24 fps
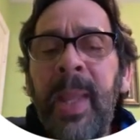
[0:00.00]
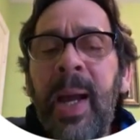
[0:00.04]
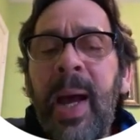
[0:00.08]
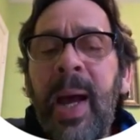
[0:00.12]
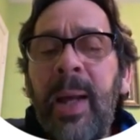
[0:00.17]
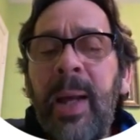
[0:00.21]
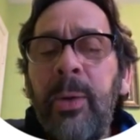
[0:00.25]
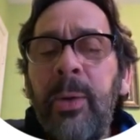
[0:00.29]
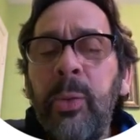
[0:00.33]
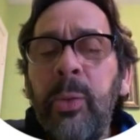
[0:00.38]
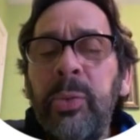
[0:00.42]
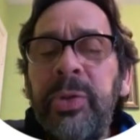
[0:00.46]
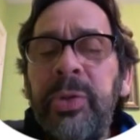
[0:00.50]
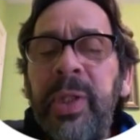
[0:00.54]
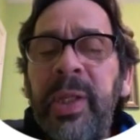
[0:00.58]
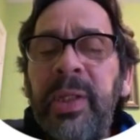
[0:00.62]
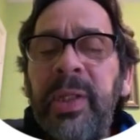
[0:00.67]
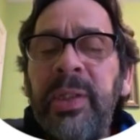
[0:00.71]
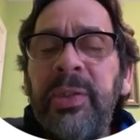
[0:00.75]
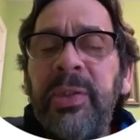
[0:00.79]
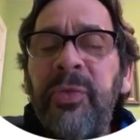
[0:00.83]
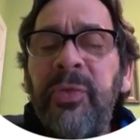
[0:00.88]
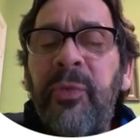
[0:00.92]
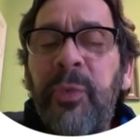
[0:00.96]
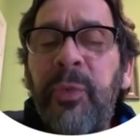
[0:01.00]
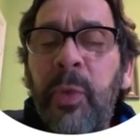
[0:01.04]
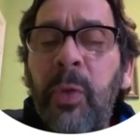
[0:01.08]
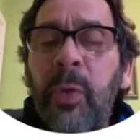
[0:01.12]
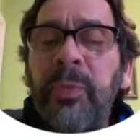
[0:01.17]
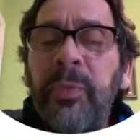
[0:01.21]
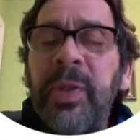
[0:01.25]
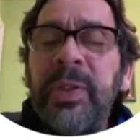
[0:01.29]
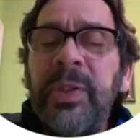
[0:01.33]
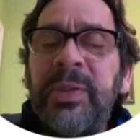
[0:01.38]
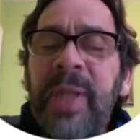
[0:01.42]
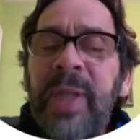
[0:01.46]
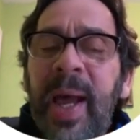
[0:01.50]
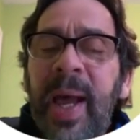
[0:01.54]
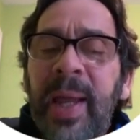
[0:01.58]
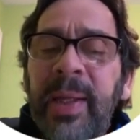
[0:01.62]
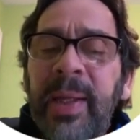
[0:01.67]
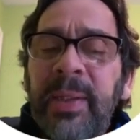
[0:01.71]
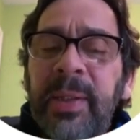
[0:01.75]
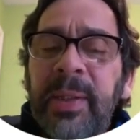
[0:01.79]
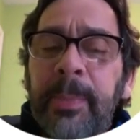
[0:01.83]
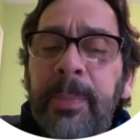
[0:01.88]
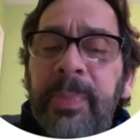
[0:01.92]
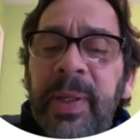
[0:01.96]
are obtained from the
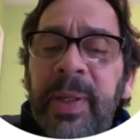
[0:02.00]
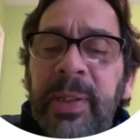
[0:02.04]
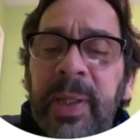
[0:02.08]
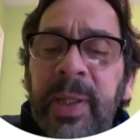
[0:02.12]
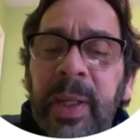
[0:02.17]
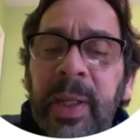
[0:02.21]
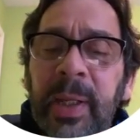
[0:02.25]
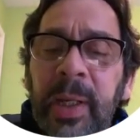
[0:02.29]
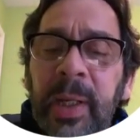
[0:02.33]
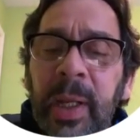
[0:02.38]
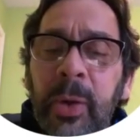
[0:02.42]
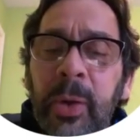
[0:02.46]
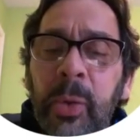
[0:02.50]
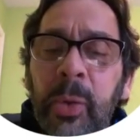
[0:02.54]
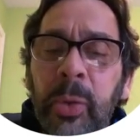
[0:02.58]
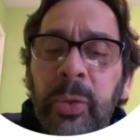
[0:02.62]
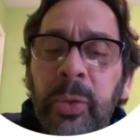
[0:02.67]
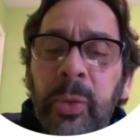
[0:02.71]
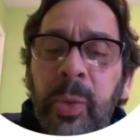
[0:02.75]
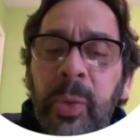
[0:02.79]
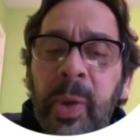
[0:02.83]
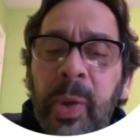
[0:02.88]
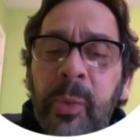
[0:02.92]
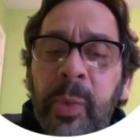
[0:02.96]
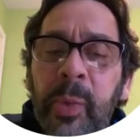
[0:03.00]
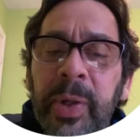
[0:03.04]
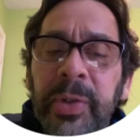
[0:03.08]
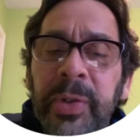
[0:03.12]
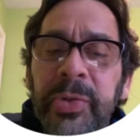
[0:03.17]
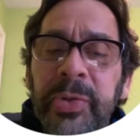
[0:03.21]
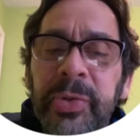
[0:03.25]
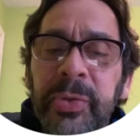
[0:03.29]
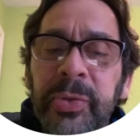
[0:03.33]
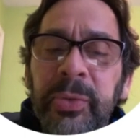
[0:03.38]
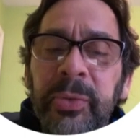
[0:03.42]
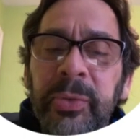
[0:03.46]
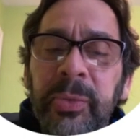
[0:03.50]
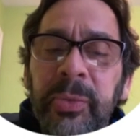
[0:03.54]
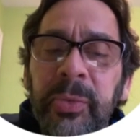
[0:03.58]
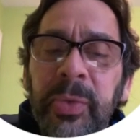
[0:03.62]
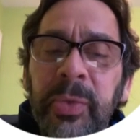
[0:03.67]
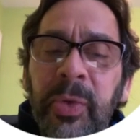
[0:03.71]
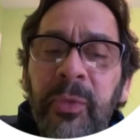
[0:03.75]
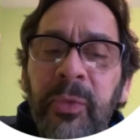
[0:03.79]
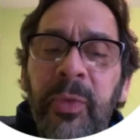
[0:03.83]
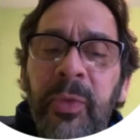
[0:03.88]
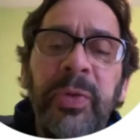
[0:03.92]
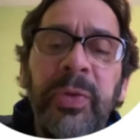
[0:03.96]
time-dependent Klein-Gordon equation
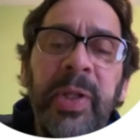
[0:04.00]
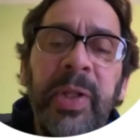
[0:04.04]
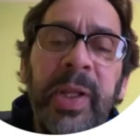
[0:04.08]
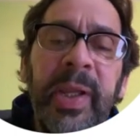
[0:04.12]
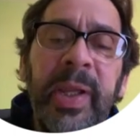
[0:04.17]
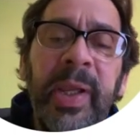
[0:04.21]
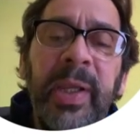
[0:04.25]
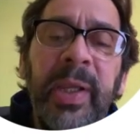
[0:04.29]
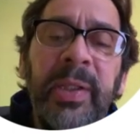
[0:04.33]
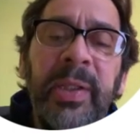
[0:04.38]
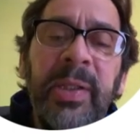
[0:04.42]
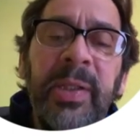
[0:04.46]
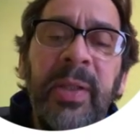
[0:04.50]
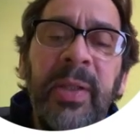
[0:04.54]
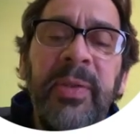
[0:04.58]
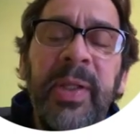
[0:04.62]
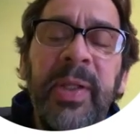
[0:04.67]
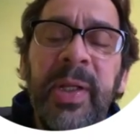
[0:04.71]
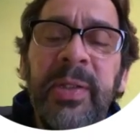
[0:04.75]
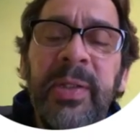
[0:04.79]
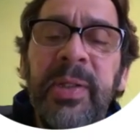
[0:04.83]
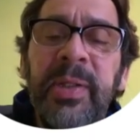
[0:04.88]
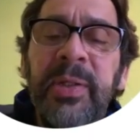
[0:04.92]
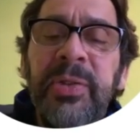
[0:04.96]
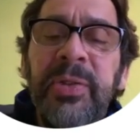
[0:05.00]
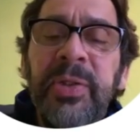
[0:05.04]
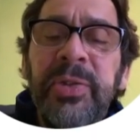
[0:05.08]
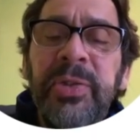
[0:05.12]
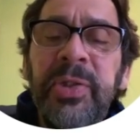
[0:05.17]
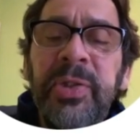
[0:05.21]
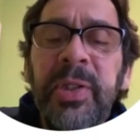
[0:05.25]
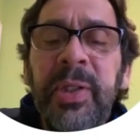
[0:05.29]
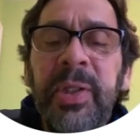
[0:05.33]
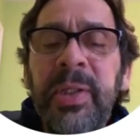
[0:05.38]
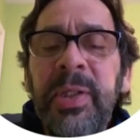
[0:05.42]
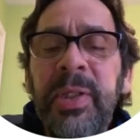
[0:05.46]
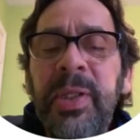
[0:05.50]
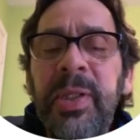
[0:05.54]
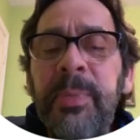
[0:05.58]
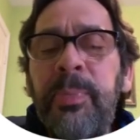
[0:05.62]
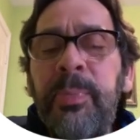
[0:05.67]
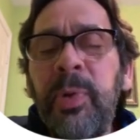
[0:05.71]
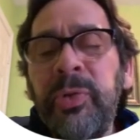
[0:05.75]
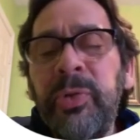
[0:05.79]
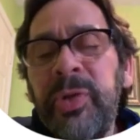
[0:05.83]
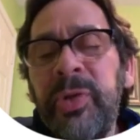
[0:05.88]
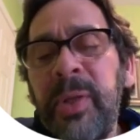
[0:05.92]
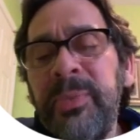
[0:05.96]
for the case that the energy is E
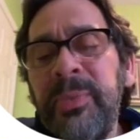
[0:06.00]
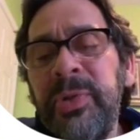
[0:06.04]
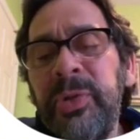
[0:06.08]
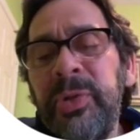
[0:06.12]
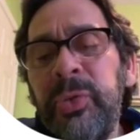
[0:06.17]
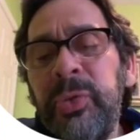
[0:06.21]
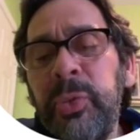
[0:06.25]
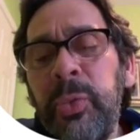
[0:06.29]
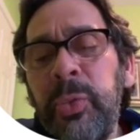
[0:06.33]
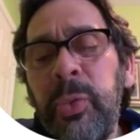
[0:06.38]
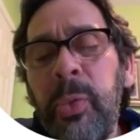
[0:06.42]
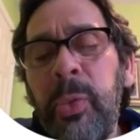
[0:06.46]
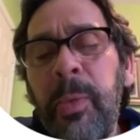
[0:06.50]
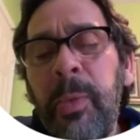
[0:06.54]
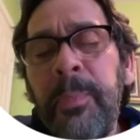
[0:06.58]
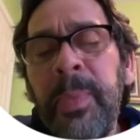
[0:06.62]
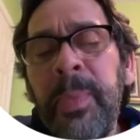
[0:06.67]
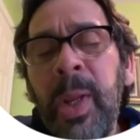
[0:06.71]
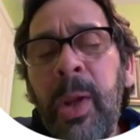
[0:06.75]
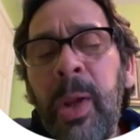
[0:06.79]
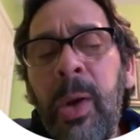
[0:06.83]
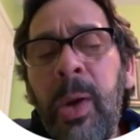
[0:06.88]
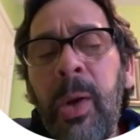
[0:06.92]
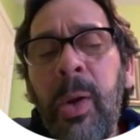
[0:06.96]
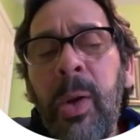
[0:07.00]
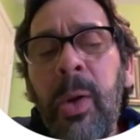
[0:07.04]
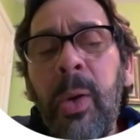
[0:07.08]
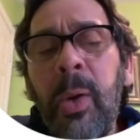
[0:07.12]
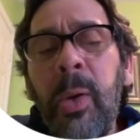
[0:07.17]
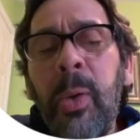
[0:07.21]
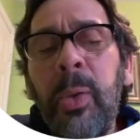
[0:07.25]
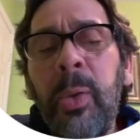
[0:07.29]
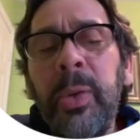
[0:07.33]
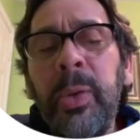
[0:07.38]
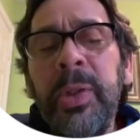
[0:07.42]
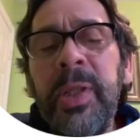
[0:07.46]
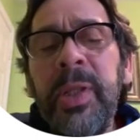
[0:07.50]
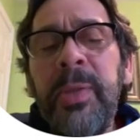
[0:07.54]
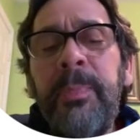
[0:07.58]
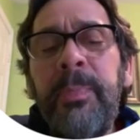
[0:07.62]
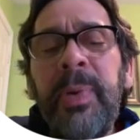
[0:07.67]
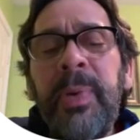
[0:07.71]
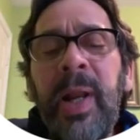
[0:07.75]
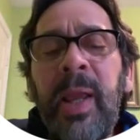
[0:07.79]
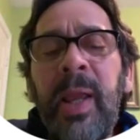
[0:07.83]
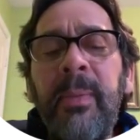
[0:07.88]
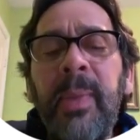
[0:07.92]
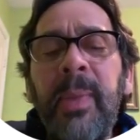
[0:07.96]
plus mc2 or E
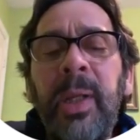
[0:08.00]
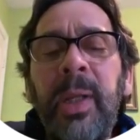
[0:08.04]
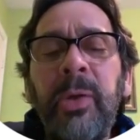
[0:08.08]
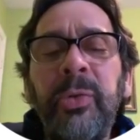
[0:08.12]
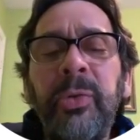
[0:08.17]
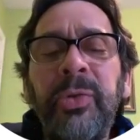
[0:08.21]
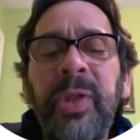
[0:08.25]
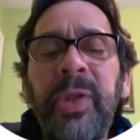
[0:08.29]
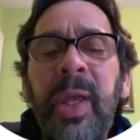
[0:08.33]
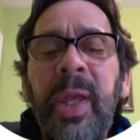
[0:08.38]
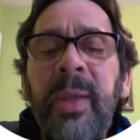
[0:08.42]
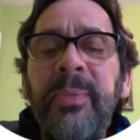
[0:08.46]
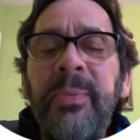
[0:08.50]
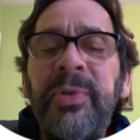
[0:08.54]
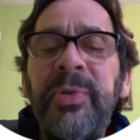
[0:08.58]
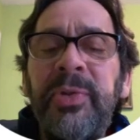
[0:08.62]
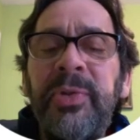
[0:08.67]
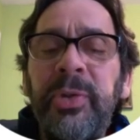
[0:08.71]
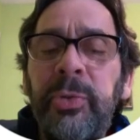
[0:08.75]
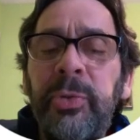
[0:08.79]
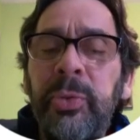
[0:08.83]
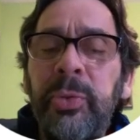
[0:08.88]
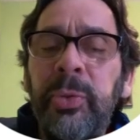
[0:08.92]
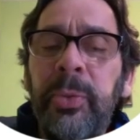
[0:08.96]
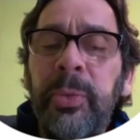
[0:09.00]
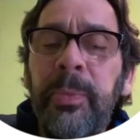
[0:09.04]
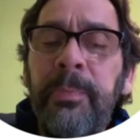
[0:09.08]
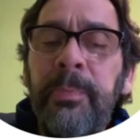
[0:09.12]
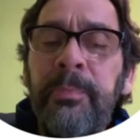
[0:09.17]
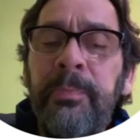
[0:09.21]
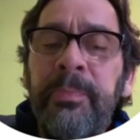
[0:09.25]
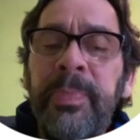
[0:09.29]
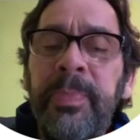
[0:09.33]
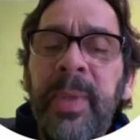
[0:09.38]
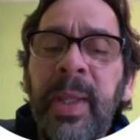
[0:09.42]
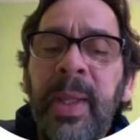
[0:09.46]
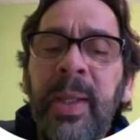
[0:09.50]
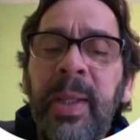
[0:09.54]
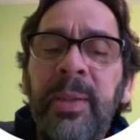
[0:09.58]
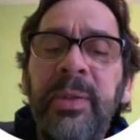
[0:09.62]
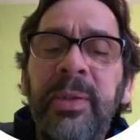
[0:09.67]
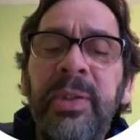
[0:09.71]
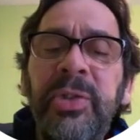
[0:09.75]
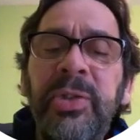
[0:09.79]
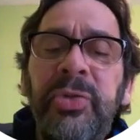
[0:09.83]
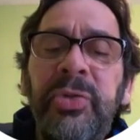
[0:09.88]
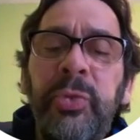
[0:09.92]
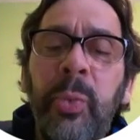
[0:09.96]
prime minus mc2.
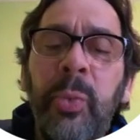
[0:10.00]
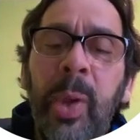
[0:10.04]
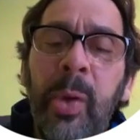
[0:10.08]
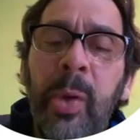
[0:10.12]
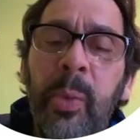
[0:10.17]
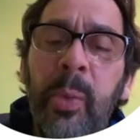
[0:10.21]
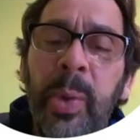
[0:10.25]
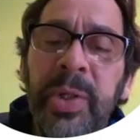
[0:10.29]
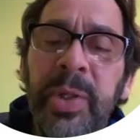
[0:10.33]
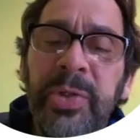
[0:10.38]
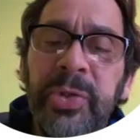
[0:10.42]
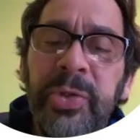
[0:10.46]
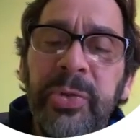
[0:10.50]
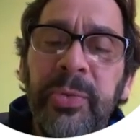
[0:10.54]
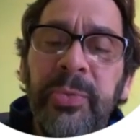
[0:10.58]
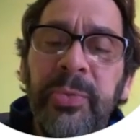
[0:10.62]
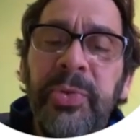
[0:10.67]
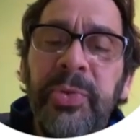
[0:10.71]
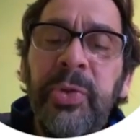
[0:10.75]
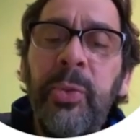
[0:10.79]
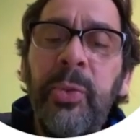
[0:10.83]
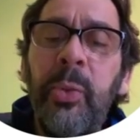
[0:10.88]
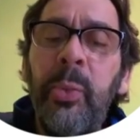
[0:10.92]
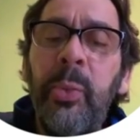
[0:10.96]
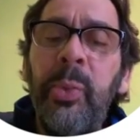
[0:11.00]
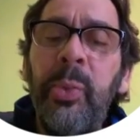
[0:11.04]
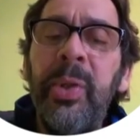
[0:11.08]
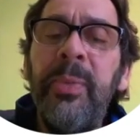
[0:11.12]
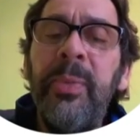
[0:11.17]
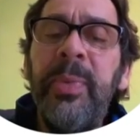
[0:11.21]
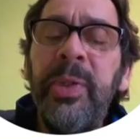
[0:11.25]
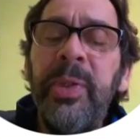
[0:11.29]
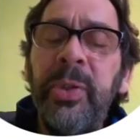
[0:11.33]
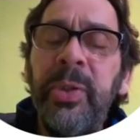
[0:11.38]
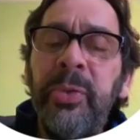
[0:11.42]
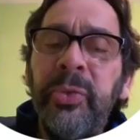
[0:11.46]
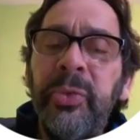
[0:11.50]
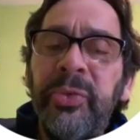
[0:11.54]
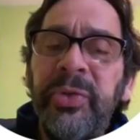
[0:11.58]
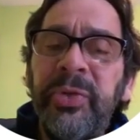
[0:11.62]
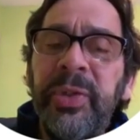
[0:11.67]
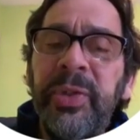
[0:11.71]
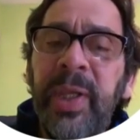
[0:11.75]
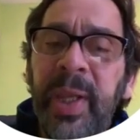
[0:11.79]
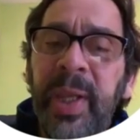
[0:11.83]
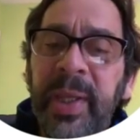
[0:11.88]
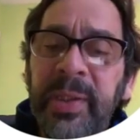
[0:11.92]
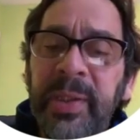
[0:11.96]
These two equations will be
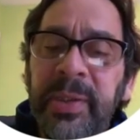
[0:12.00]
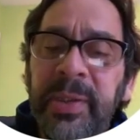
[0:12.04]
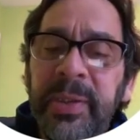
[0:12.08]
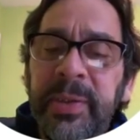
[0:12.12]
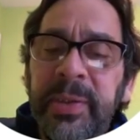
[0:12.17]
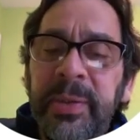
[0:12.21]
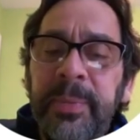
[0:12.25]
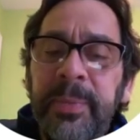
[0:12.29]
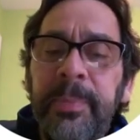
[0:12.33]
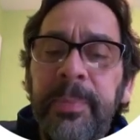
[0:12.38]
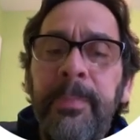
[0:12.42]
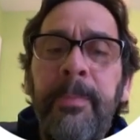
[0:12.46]
used later.